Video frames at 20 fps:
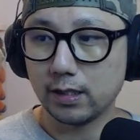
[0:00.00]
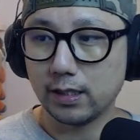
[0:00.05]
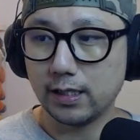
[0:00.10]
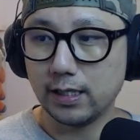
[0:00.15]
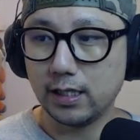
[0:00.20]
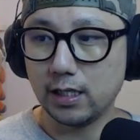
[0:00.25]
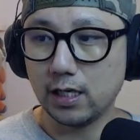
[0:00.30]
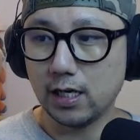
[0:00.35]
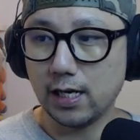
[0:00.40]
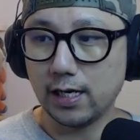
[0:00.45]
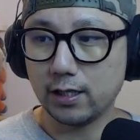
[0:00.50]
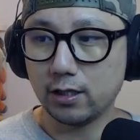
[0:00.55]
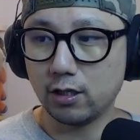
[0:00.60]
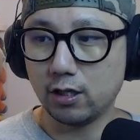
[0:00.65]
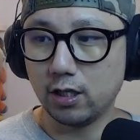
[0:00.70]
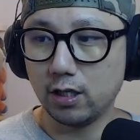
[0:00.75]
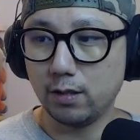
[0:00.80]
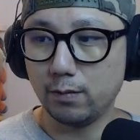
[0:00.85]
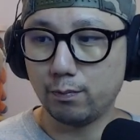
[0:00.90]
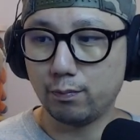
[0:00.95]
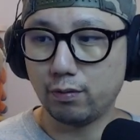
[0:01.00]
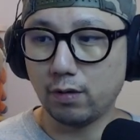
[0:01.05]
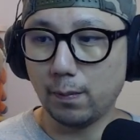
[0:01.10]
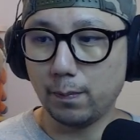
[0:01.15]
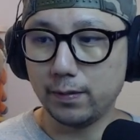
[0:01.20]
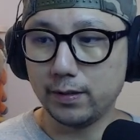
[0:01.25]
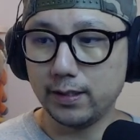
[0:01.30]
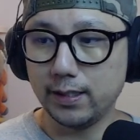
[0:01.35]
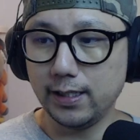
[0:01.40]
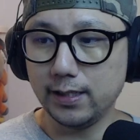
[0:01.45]
Gear icon,
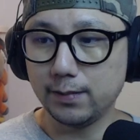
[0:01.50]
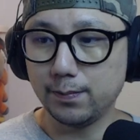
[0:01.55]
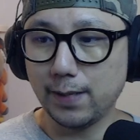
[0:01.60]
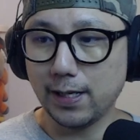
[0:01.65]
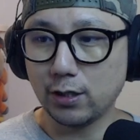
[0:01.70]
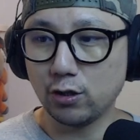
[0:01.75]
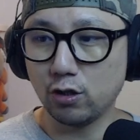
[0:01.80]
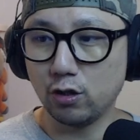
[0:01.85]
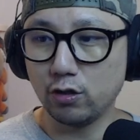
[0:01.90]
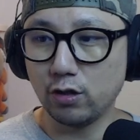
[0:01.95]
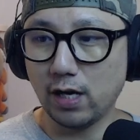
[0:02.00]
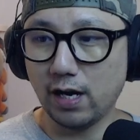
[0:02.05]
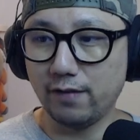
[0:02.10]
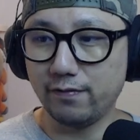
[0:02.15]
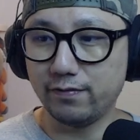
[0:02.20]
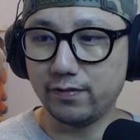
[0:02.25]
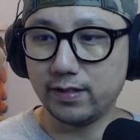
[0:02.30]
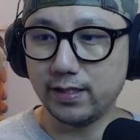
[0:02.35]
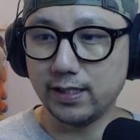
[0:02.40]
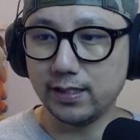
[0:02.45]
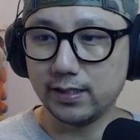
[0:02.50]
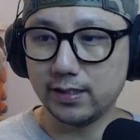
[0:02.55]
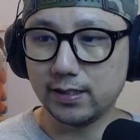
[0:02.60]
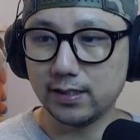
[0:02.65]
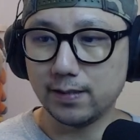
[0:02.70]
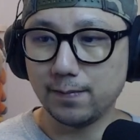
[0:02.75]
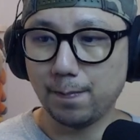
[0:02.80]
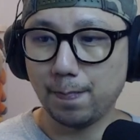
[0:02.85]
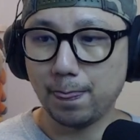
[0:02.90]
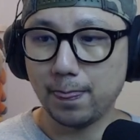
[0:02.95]
properties. Make sure you have
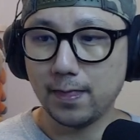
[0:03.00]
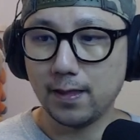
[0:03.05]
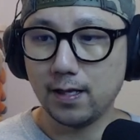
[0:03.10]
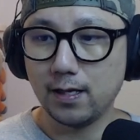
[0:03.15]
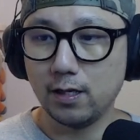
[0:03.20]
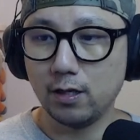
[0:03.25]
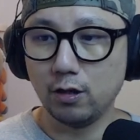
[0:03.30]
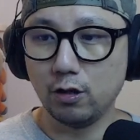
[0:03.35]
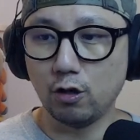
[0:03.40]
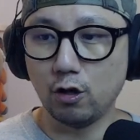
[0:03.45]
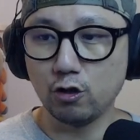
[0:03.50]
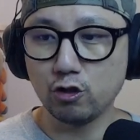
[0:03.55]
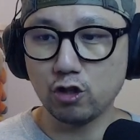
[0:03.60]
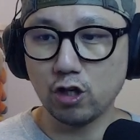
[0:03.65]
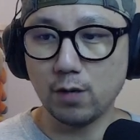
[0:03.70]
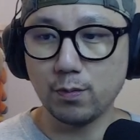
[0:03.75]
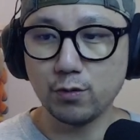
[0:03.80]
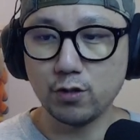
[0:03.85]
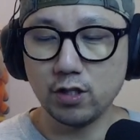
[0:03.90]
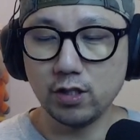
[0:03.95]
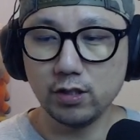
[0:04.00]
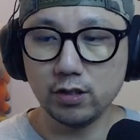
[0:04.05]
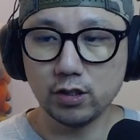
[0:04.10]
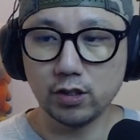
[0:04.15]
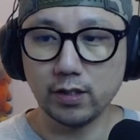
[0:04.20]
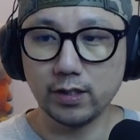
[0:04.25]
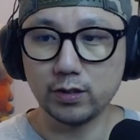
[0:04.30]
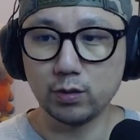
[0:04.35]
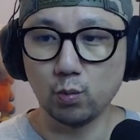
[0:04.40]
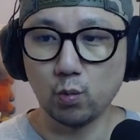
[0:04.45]
this launch option.
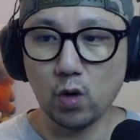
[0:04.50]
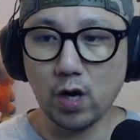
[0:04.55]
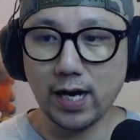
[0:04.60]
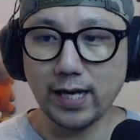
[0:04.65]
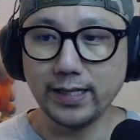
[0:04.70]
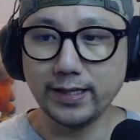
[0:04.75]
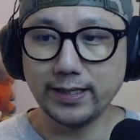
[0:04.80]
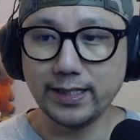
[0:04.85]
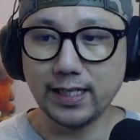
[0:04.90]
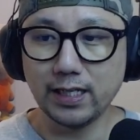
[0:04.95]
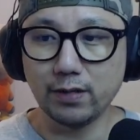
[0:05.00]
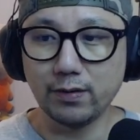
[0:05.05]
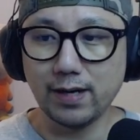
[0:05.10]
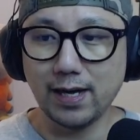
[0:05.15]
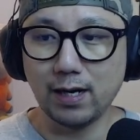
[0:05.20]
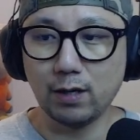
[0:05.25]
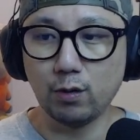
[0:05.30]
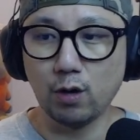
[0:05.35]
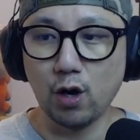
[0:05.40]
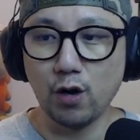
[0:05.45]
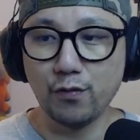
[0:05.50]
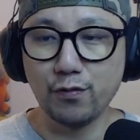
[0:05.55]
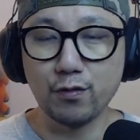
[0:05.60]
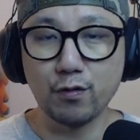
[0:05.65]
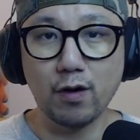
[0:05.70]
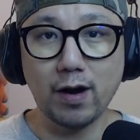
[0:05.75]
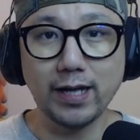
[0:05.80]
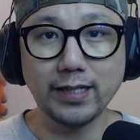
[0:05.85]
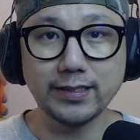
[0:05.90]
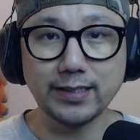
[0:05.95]
So it's wine DLL
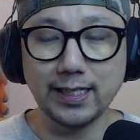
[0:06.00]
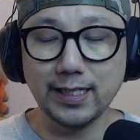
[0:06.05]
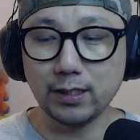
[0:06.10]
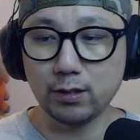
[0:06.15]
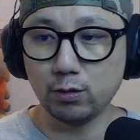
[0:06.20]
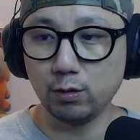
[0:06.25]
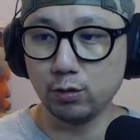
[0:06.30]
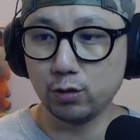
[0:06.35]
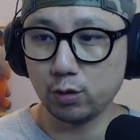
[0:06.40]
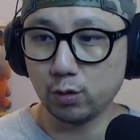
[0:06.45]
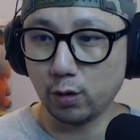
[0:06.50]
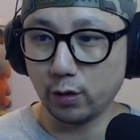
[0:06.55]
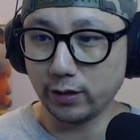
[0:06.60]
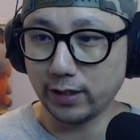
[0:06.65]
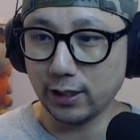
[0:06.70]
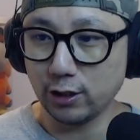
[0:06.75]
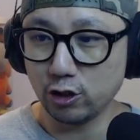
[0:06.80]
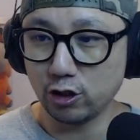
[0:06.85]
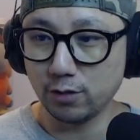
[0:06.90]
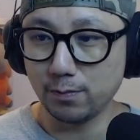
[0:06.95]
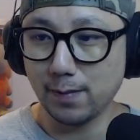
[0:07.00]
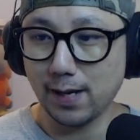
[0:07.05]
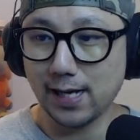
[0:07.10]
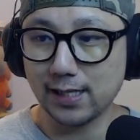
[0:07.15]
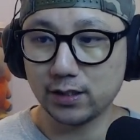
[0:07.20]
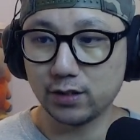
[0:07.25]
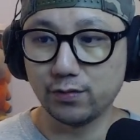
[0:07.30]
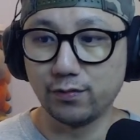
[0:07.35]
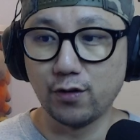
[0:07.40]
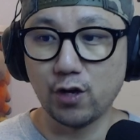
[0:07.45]
overrides equals quotation
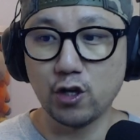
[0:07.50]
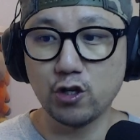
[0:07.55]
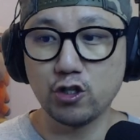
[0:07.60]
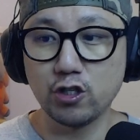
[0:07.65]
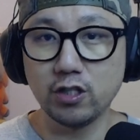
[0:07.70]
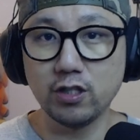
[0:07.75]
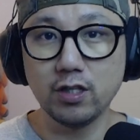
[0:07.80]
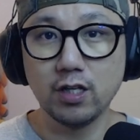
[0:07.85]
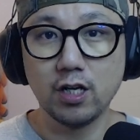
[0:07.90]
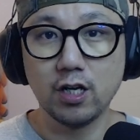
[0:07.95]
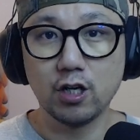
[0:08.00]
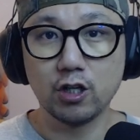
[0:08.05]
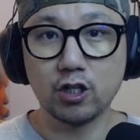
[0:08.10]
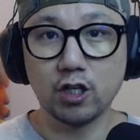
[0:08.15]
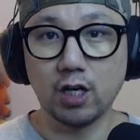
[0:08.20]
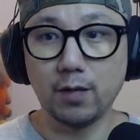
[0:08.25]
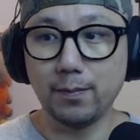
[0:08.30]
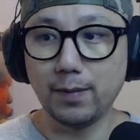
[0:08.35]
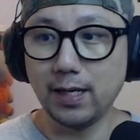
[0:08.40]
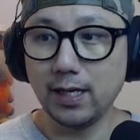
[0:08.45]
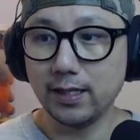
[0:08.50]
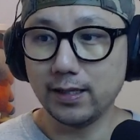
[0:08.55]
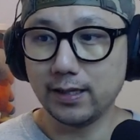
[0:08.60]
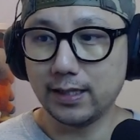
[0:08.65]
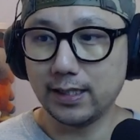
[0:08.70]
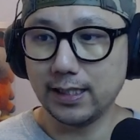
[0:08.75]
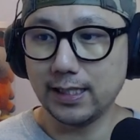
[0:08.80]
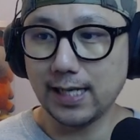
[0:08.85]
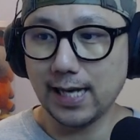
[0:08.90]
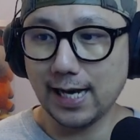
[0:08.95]
marks version, comma,
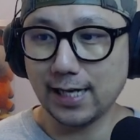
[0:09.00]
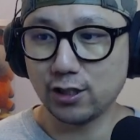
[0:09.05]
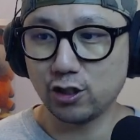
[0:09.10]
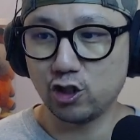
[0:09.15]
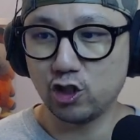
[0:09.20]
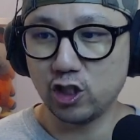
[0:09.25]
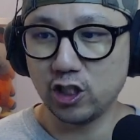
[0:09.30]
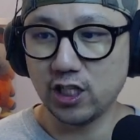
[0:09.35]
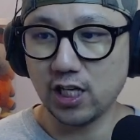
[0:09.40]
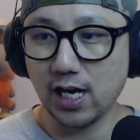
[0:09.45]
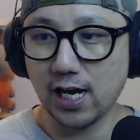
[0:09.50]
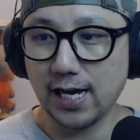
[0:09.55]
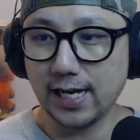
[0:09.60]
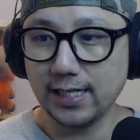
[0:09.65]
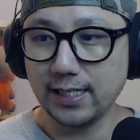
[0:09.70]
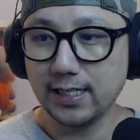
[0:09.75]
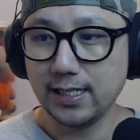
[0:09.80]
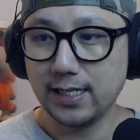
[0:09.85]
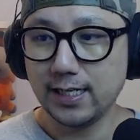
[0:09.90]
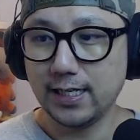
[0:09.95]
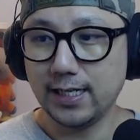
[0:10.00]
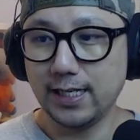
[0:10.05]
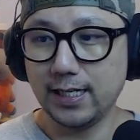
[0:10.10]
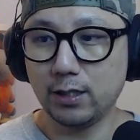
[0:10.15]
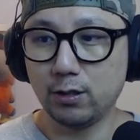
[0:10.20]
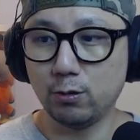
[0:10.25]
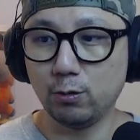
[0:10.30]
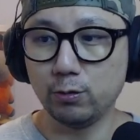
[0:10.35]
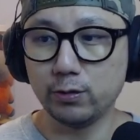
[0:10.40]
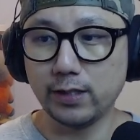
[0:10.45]
DXGI
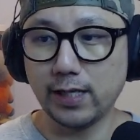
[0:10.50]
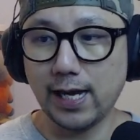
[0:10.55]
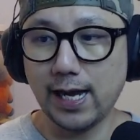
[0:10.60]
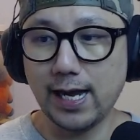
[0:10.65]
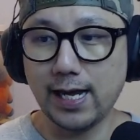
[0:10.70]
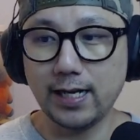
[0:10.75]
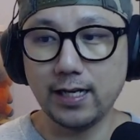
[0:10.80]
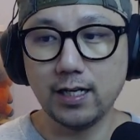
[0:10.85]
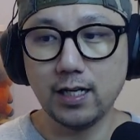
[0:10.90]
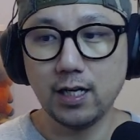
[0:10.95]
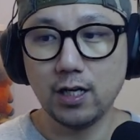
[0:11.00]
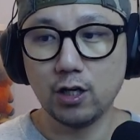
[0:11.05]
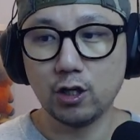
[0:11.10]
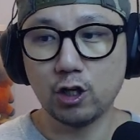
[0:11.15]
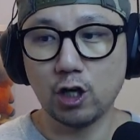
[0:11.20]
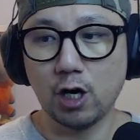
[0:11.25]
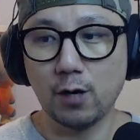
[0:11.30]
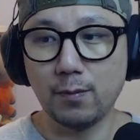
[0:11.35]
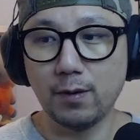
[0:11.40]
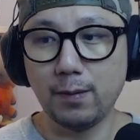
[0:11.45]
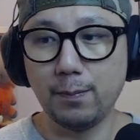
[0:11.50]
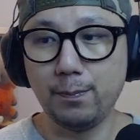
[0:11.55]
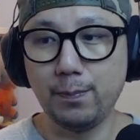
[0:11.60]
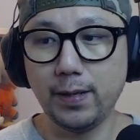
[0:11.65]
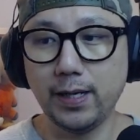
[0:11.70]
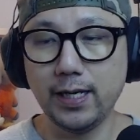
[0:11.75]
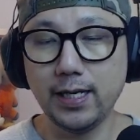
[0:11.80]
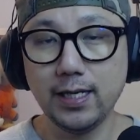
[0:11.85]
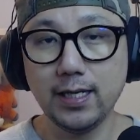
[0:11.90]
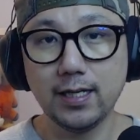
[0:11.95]
equals N, comma,
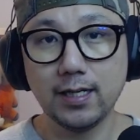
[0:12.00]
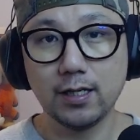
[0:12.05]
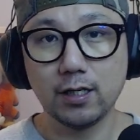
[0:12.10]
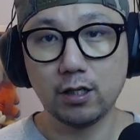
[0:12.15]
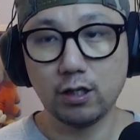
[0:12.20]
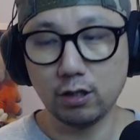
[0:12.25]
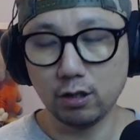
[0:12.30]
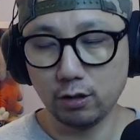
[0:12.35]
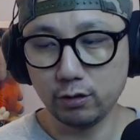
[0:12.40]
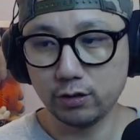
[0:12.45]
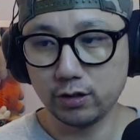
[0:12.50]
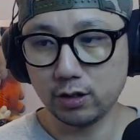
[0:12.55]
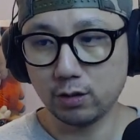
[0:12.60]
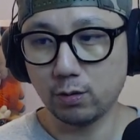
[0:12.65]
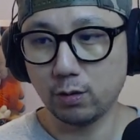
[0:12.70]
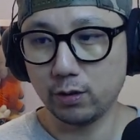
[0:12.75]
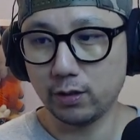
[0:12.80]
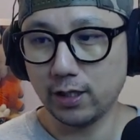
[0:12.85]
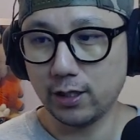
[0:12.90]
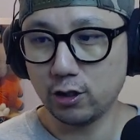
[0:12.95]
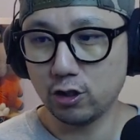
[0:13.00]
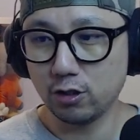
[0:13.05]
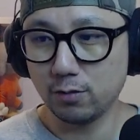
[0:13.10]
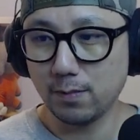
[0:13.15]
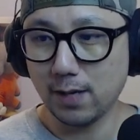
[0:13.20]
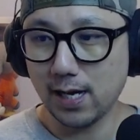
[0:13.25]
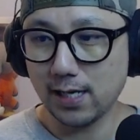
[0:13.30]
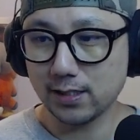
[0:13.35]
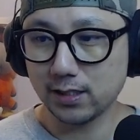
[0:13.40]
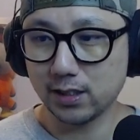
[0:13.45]
B, close the quotation
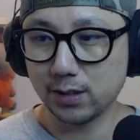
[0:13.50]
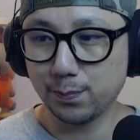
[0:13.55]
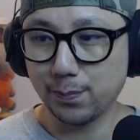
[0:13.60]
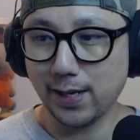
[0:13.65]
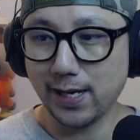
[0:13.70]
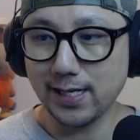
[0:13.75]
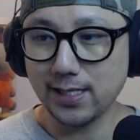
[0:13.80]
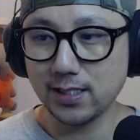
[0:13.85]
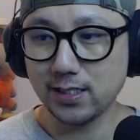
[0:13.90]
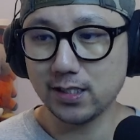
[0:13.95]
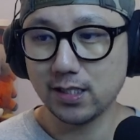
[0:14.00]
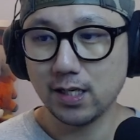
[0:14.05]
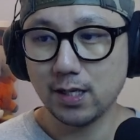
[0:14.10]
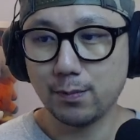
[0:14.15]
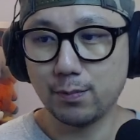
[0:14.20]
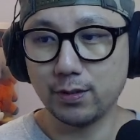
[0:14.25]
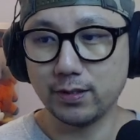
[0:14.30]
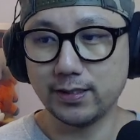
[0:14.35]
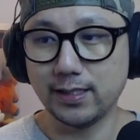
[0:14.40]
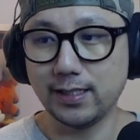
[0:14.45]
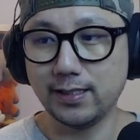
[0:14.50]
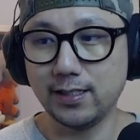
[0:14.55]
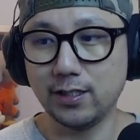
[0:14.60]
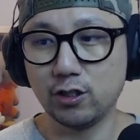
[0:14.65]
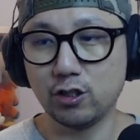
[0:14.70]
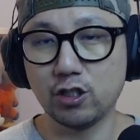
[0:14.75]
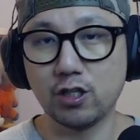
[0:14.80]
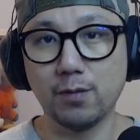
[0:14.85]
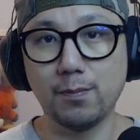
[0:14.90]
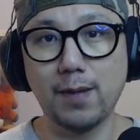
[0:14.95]
marks, space,
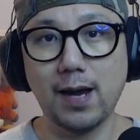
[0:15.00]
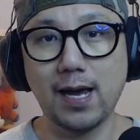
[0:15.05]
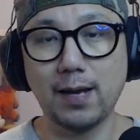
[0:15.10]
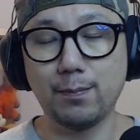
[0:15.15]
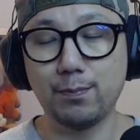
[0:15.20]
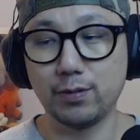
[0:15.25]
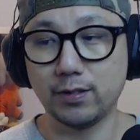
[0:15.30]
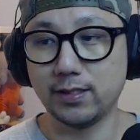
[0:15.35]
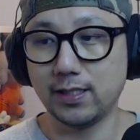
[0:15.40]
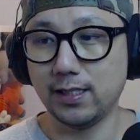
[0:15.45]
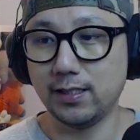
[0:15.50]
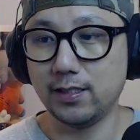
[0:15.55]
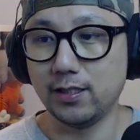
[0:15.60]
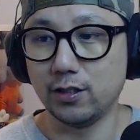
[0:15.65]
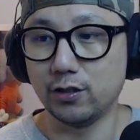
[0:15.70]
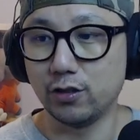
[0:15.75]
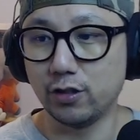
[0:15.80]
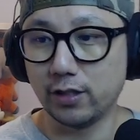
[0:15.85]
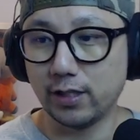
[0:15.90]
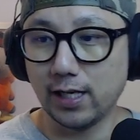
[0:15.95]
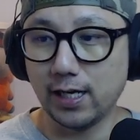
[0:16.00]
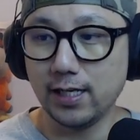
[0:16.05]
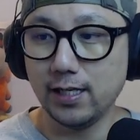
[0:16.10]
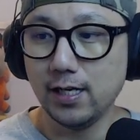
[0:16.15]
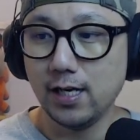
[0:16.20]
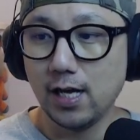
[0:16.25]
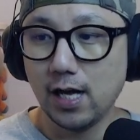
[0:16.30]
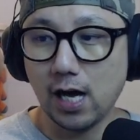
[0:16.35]
percentage, command, percentage. Okay.